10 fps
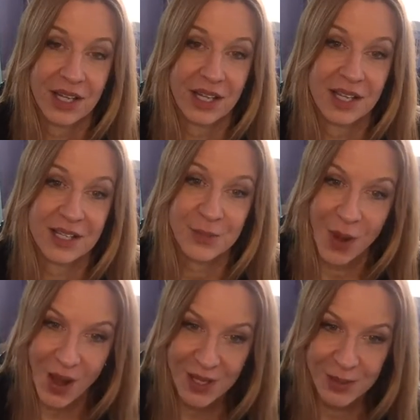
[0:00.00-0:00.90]
It is
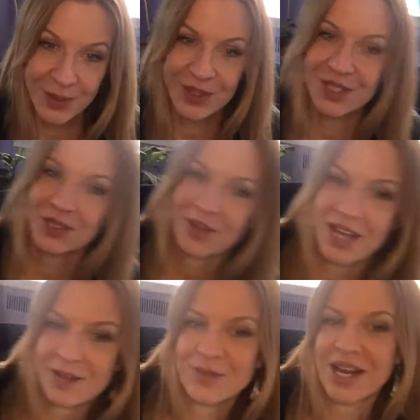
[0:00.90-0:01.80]
possible to do
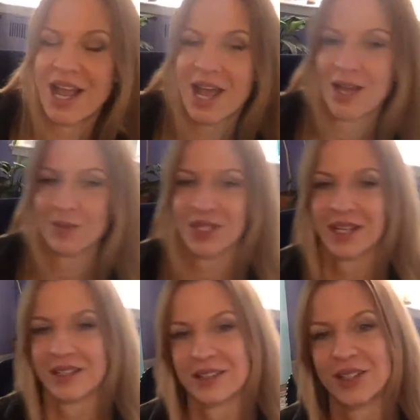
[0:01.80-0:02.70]
8-minute abs.
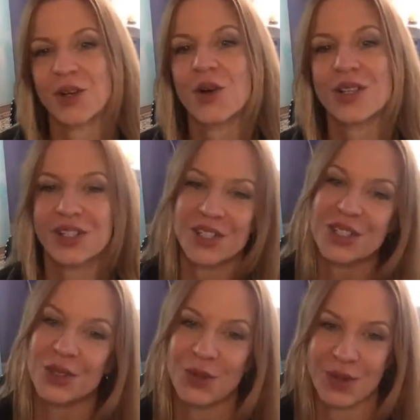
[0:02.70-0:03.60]
Like, the goal is just to
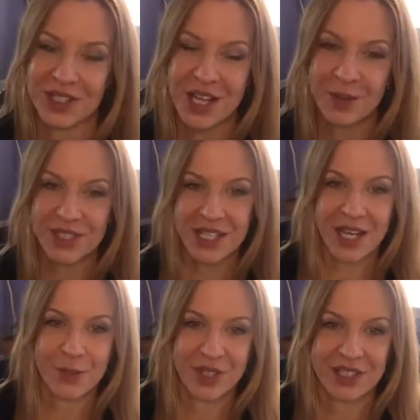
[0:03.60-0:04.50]
do it 1 time a
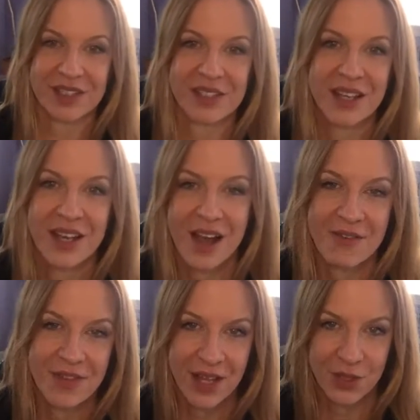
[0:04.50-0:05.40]
day, but it's
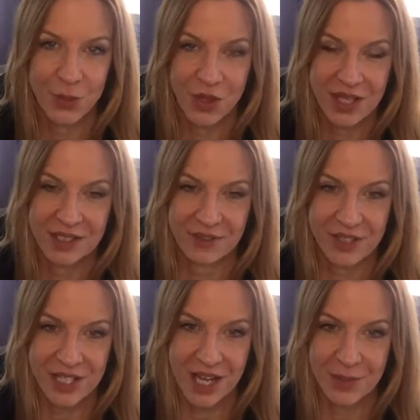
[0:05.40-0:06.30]
available at
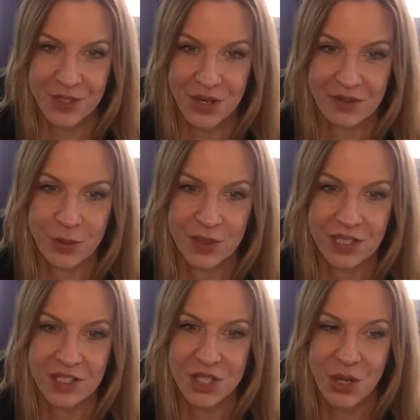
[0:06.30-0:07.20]
different times so everyone
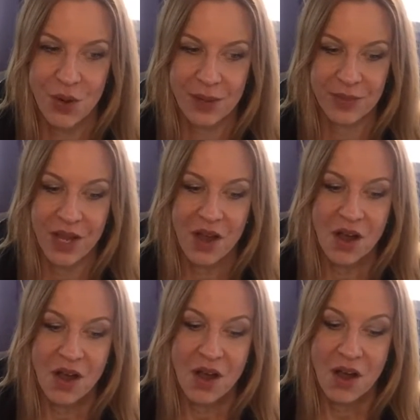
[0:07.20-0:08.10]
can show up.
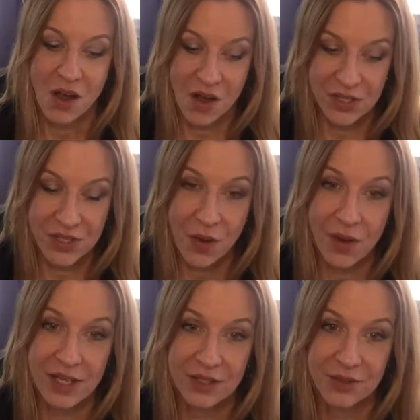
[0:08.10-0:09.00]

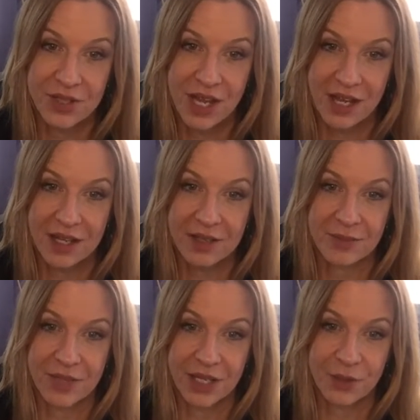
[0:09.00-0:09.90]
Also at
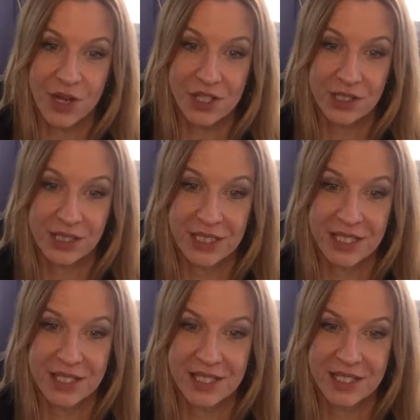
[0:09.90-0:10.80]
noontime, Washington,
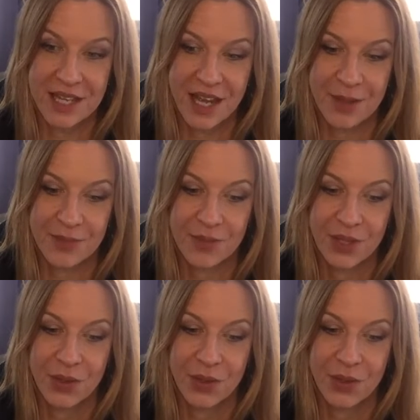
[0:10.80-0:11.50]
D.C. time,